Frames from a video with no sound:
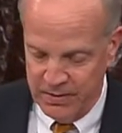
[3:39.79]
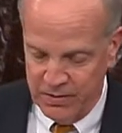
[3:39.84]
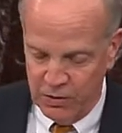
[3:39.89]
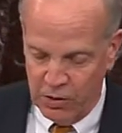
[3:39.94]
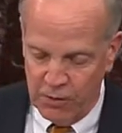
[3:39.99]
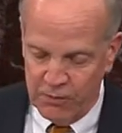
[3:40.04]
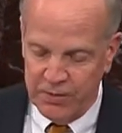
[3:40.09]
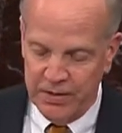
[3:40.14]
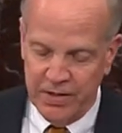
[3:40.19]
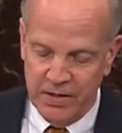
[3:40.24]

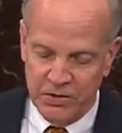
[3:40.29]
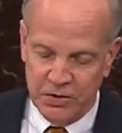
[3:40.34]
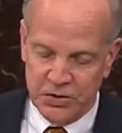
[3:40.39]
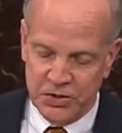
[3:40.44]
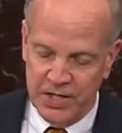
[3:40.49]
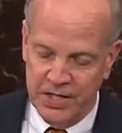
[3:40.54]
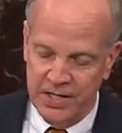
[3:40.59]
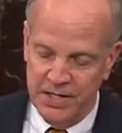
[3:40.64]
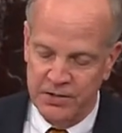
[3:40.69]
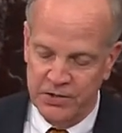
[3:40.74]
Over the years,
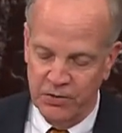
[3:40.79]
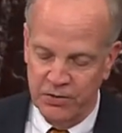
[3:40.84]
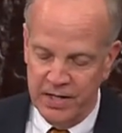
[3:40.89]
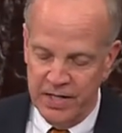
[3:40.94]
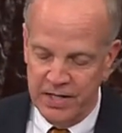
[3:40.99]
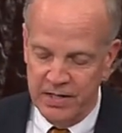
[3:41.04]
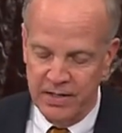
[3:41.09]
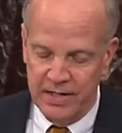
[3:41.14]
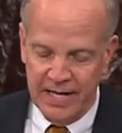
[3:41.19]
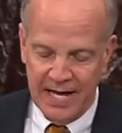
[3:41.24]
Sonny
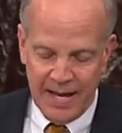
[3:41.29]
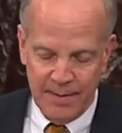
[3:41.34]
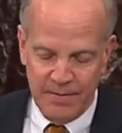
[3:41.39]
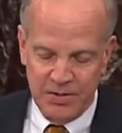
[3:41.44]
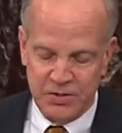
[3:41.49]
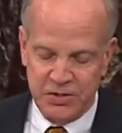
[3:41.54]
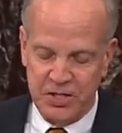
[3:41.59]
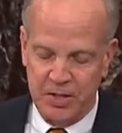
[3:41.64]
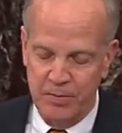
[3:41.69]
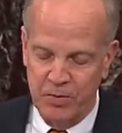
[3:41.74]
donated
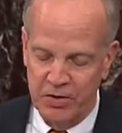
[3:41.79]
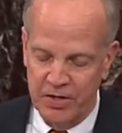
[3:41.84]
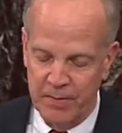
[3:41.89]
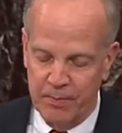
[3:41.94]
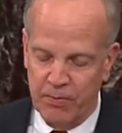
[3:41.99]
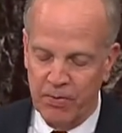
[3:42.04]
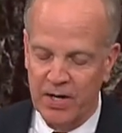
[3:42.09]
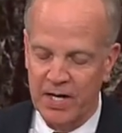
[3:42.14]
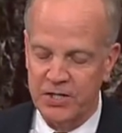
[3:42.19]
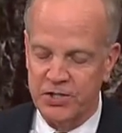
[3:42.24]
cabinets to community
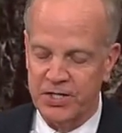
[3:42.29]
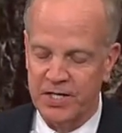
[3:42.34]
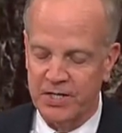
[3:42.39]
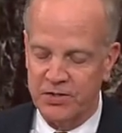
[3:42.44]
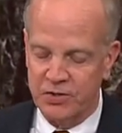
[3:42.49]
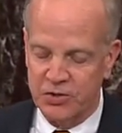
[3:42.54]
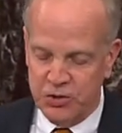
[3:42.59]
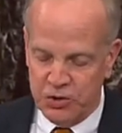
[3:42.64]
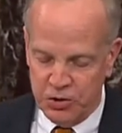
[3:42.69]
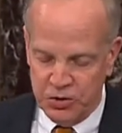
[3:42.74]

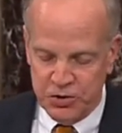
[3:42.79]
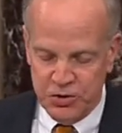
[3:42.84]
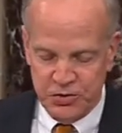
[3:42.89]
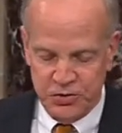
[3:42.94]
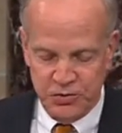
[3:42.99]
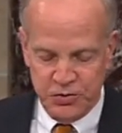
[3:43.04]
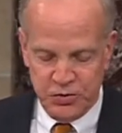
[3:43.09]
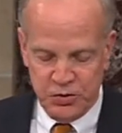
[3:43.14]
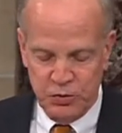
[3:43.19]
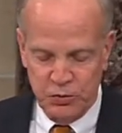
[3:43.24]
projects, churches,
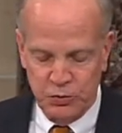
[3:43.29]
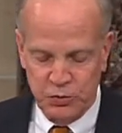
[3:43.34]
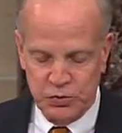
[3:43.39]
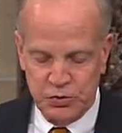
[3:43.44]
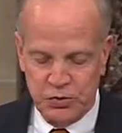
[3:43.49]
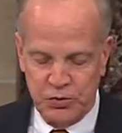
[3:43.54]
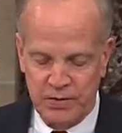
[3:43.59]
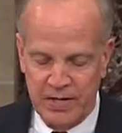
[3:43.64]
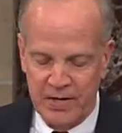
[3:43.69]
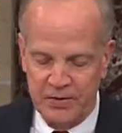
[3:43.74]
and schools
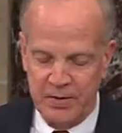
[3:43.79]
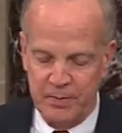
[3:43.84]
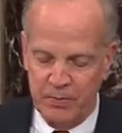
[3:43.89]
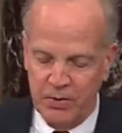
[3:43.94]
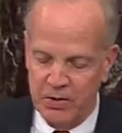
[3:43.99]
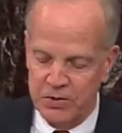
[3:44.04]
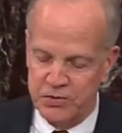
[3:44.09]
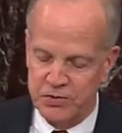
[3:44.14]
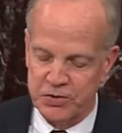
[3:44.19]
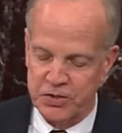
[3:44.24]
throughout the
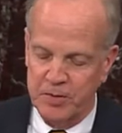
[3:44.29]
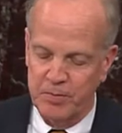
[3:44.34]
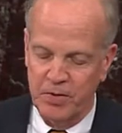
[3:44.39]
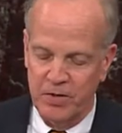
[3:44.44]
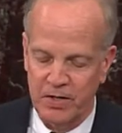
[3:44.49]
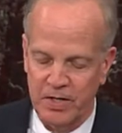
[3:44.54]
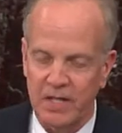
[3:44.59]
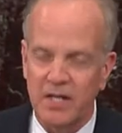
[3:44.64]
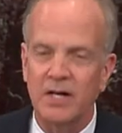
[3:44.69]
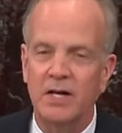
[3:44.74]
Parsons
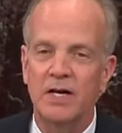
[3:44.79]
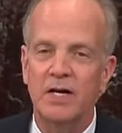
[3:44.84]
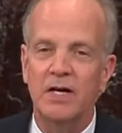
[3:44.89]
community.